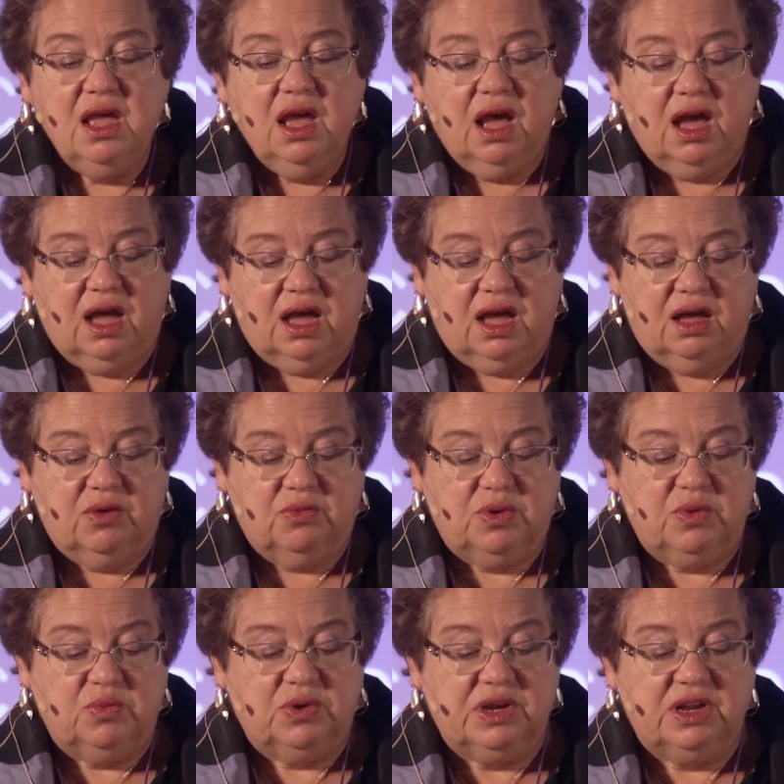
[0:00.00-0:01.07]
Uh, we
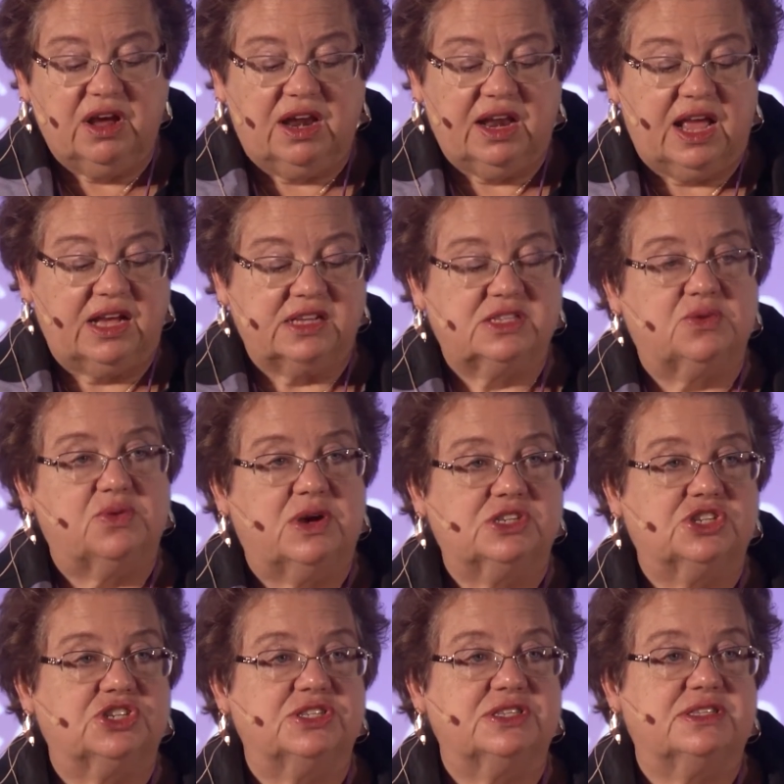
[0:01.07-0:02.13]
would not ask
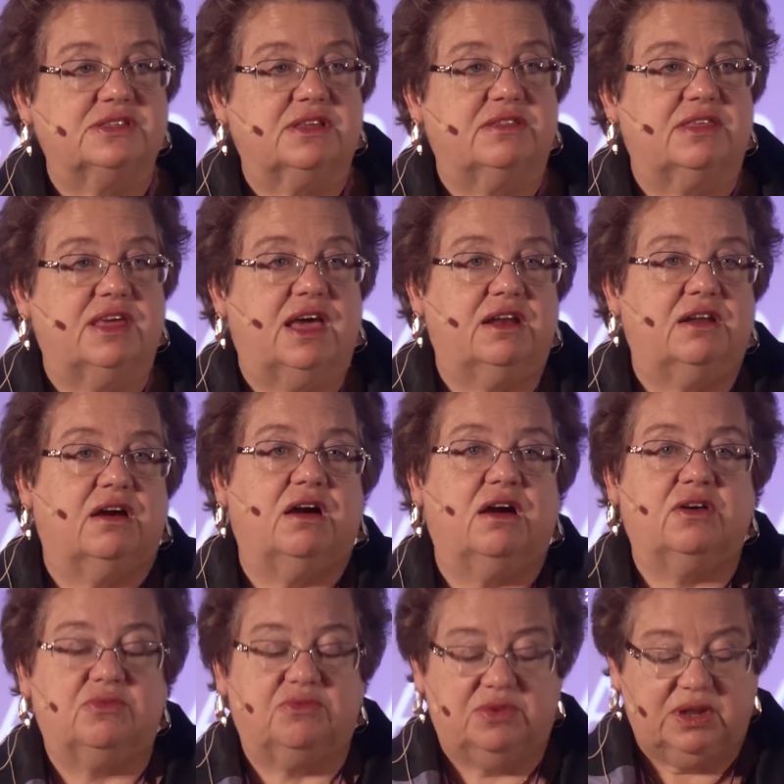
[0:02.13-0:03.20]
questions that
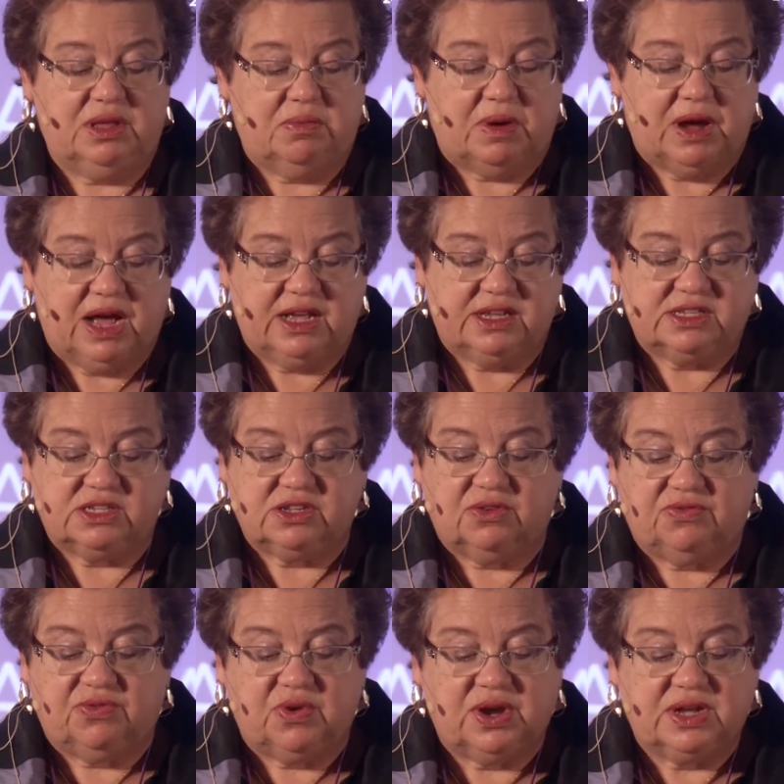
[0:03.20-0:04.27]
are really biased. So,
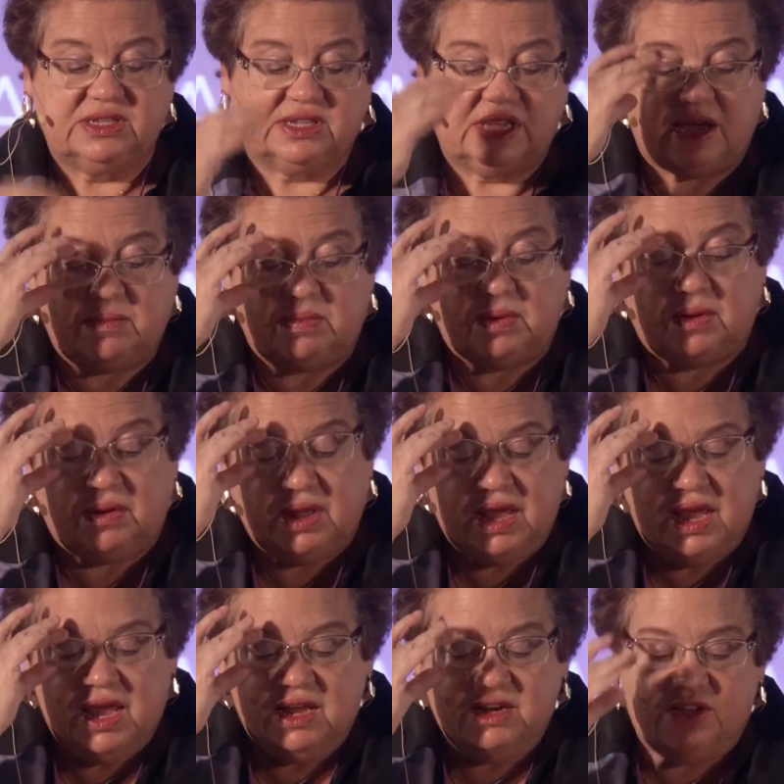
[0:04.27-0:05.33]
for example,
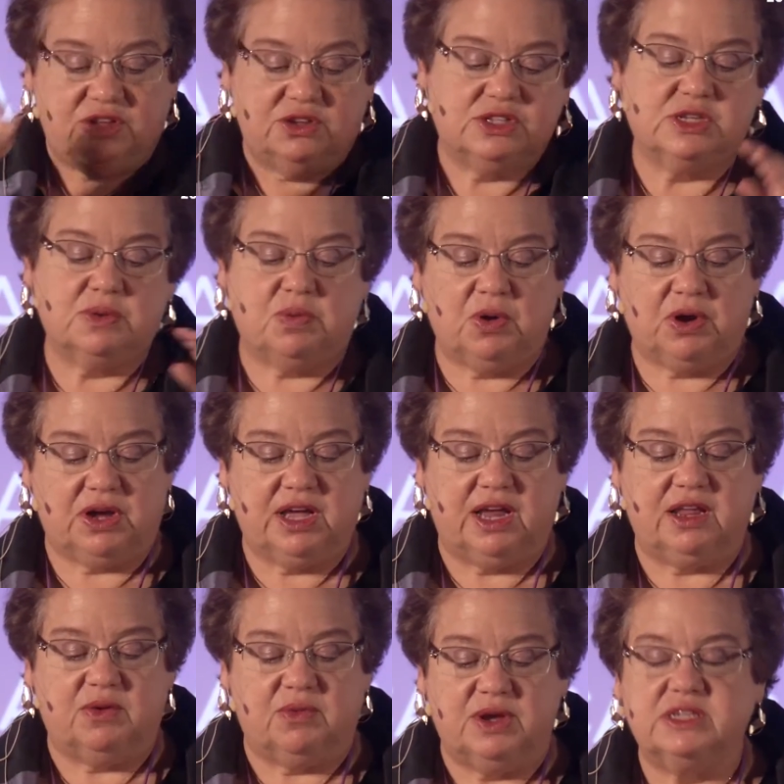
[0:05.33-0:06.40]
do you support
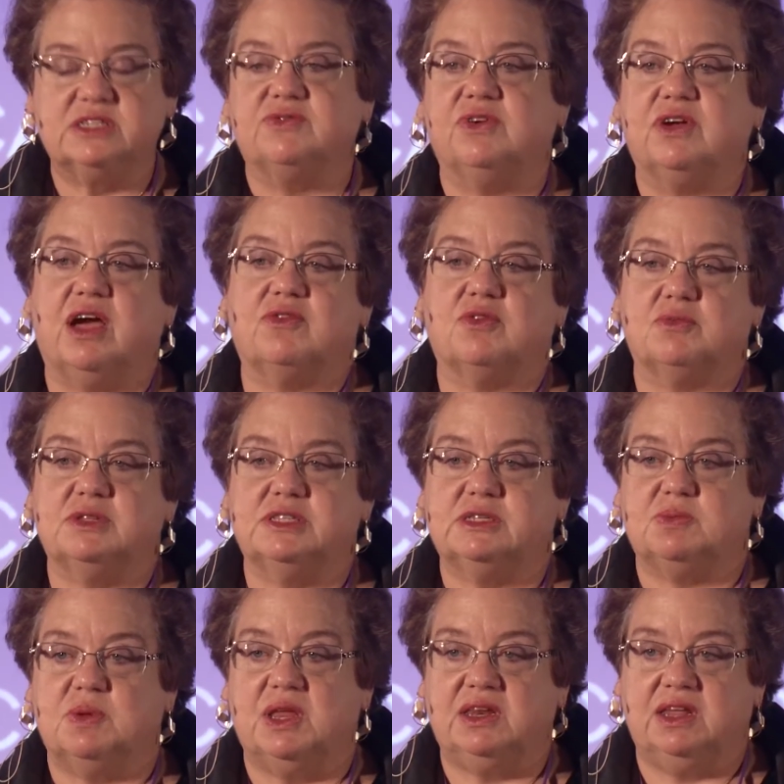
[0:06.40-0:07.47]
cutting wasteful government
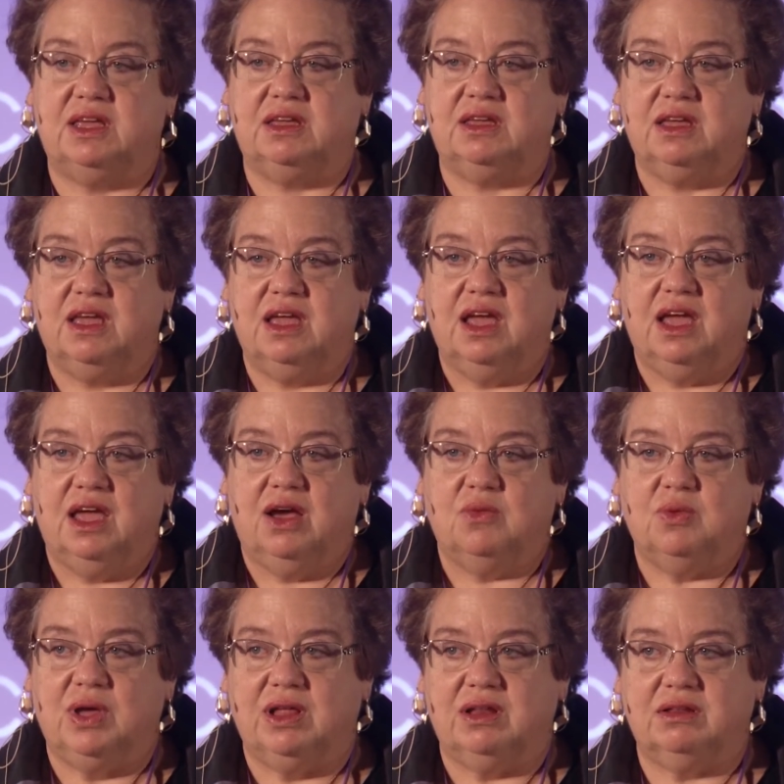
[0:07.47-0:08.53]
spending?
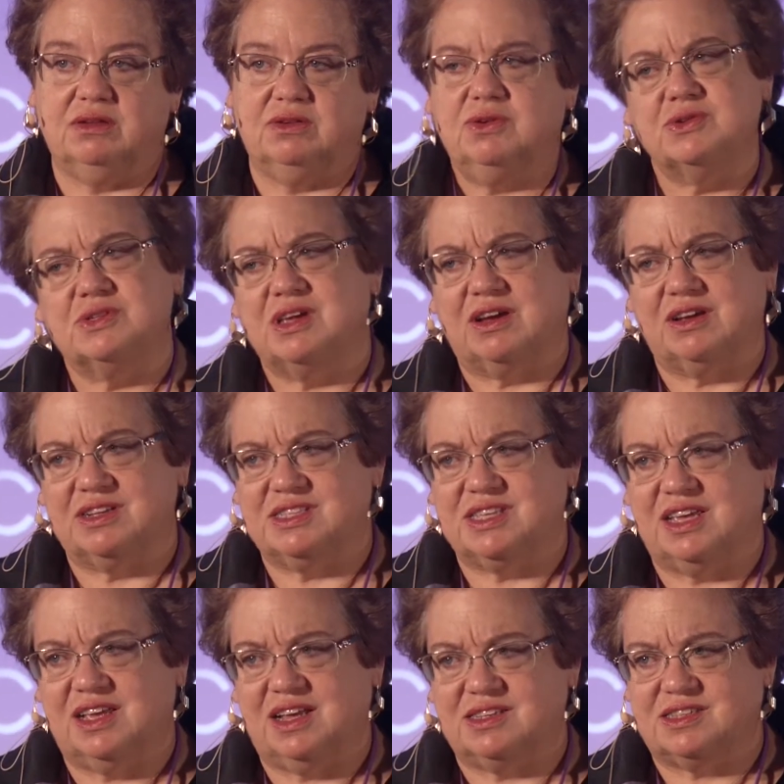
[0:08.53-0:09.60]
Well, who's not going to say
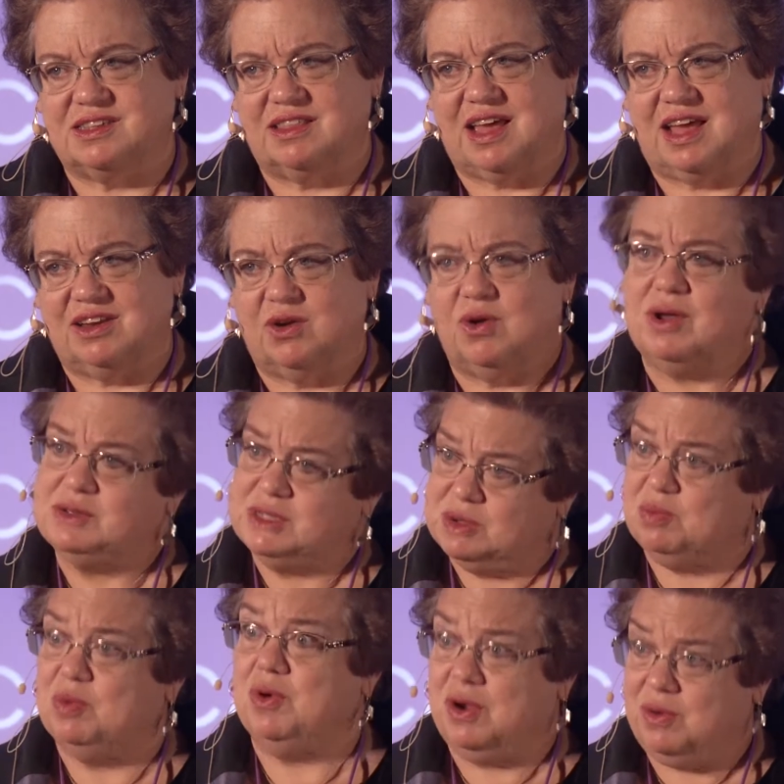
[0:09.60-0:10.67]
yes to that? No, I support